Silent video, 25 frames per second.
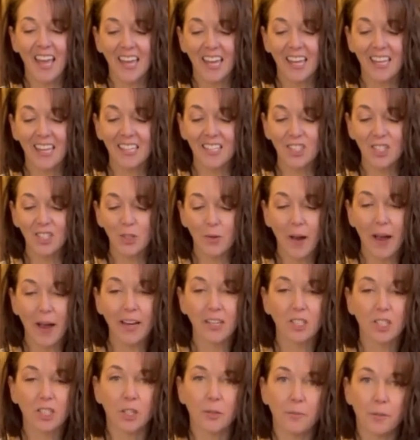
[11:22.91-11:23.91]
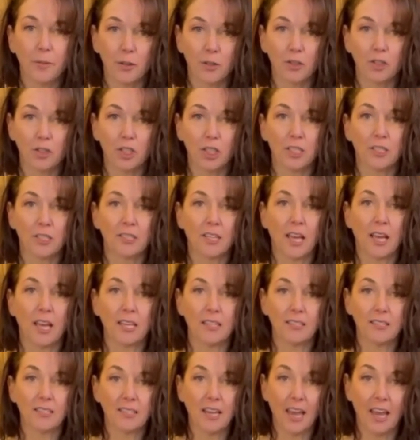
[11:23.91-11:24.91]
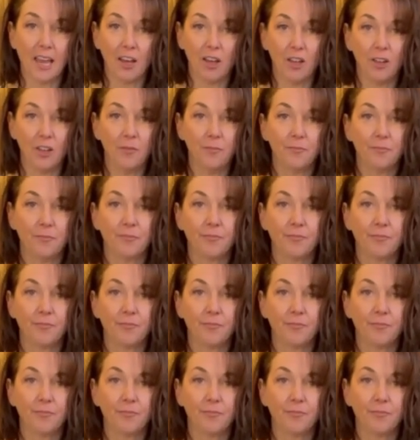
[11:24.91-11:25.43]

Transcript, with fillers: is you actually purchase a scale